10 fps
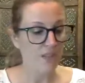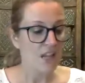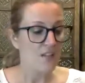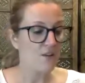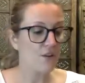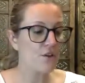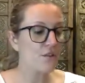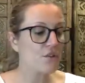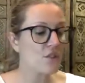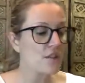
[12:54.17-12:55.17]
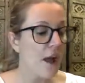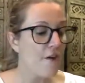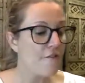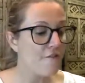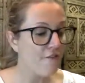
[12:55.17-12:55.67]
So those are just
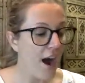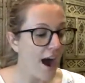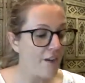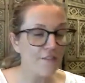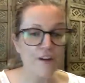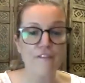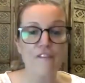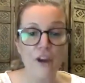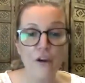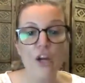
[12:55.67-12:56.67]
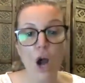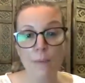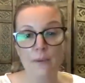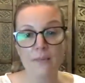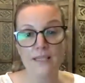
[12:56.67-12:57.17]
5 very
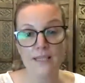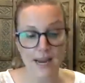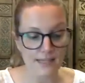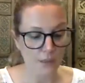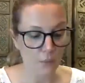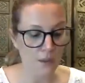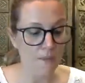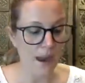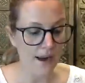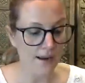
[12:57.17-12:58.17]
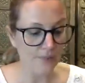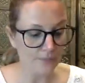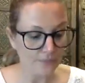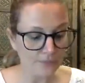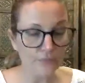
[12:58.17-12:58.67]
common mistakes that we make,
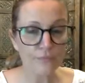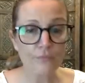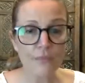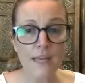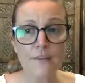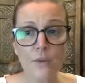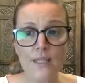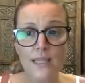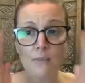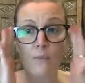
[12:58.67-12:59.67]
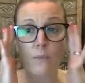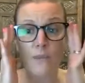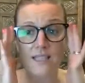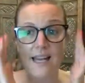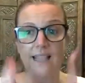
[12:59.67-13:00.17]
invoicing
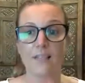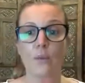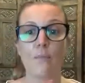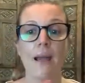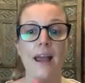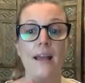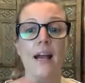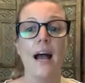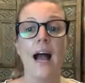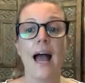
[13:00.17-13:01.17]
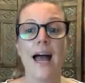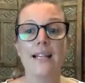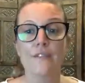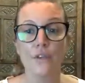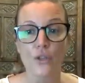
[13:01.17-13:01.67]
mistakes that we make
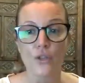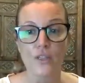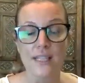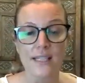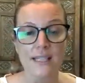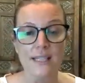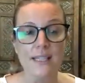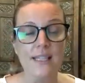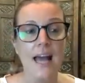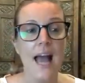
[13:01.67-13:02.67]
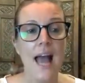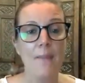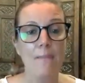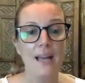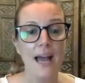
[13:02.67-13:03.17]
as virtual assistants,
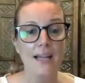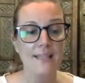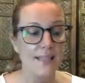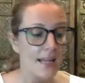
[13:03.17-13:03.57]
plus